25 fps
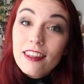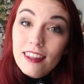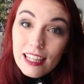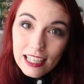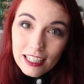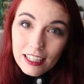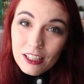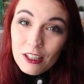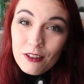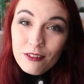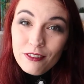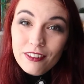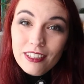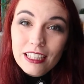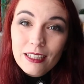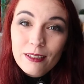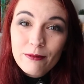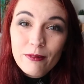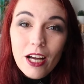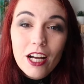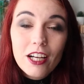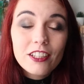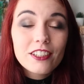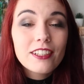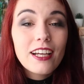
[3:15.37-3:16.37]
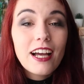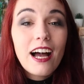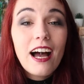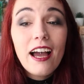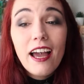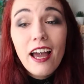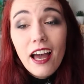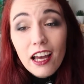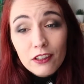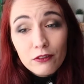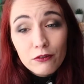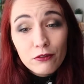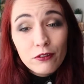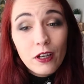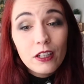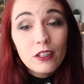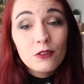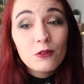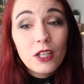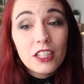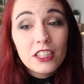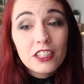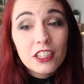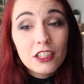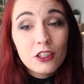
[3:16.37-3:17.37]
thank you very much. I had
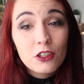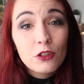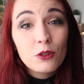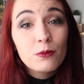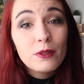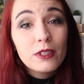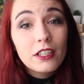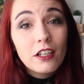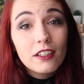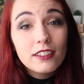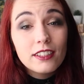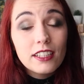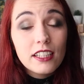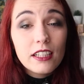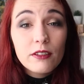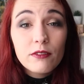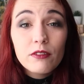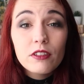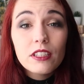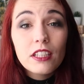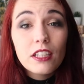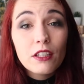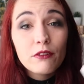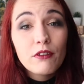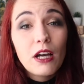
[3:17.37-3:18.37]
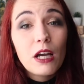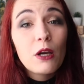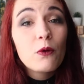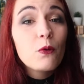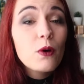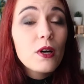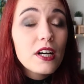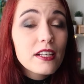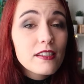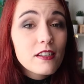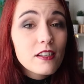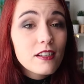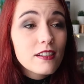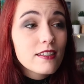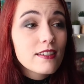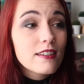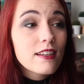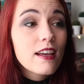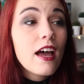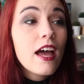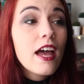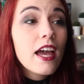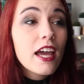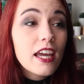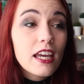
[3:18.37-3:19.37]
fun watching you because even if I wasn't
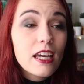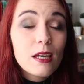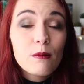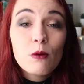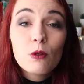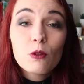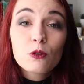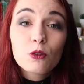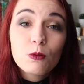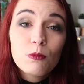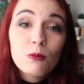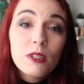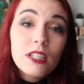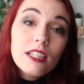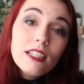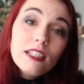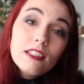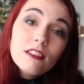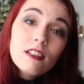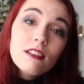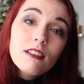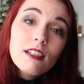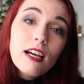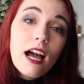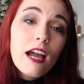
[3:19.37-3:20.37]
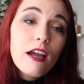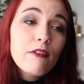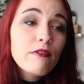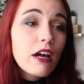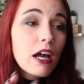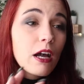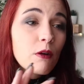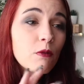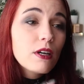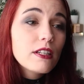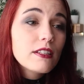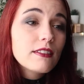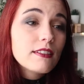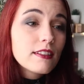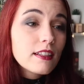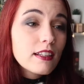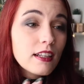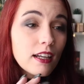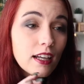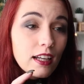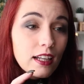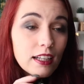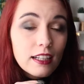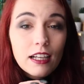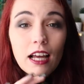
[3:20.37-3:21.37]
able to be in the live, I was
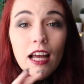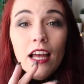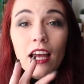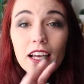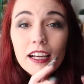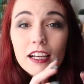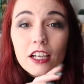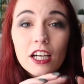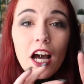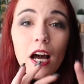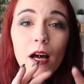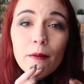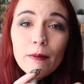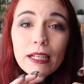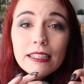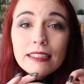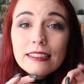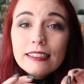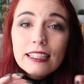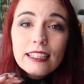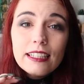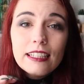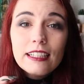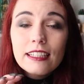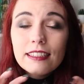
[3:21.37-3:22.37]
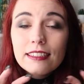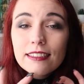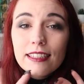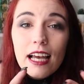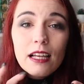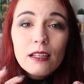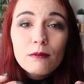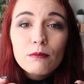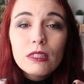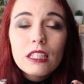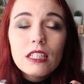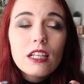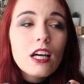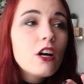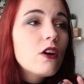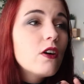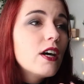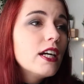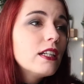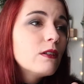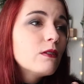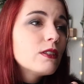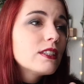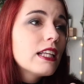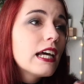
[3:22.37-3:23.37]
commenting down below
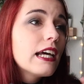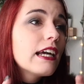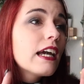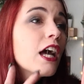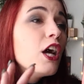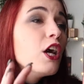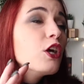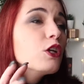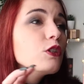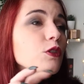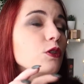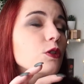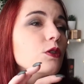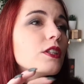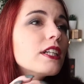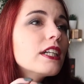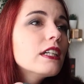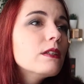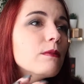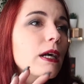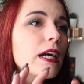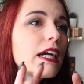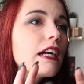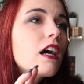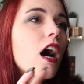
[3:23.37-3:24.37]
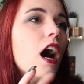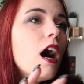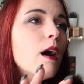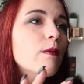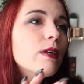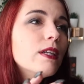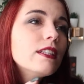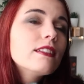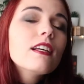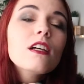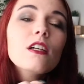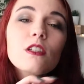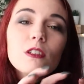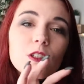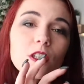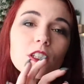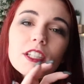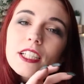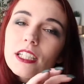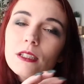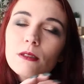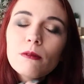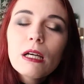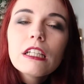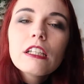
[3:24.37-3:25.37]
and I was like, look at my comments,
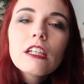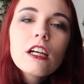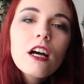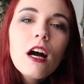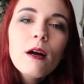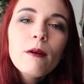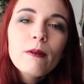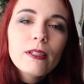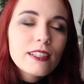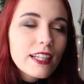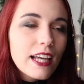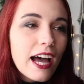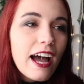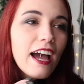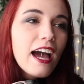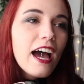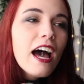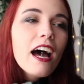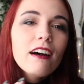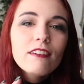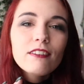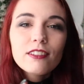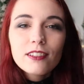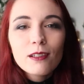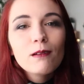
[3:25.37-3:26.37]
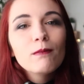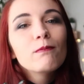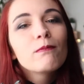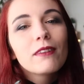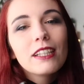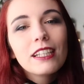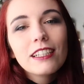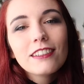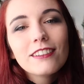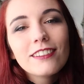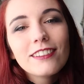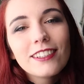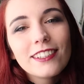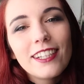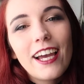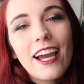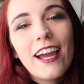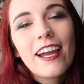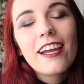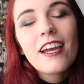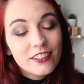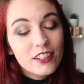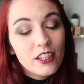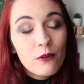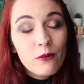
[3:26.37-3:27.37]
look at my comments, I have something to
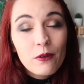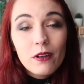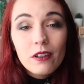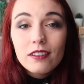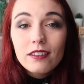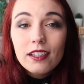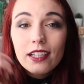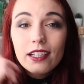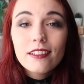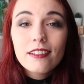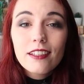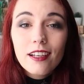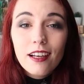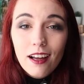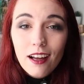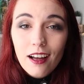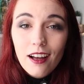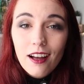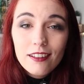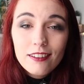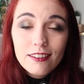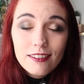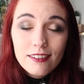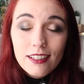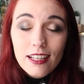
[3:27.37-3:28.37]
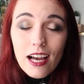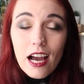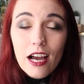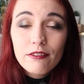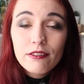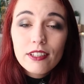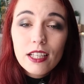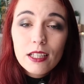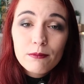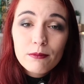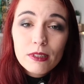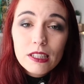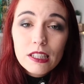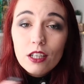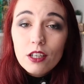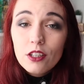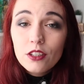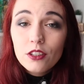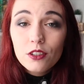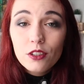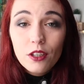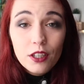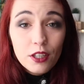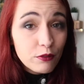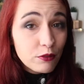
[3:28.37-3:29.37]
say. So we'll link the live down
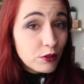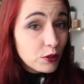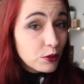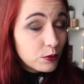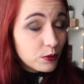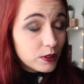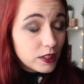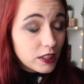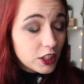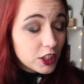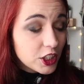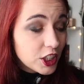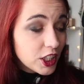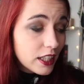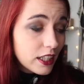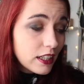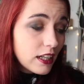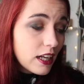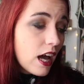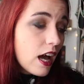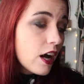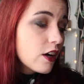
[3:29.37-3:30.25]
below, so if you want to check it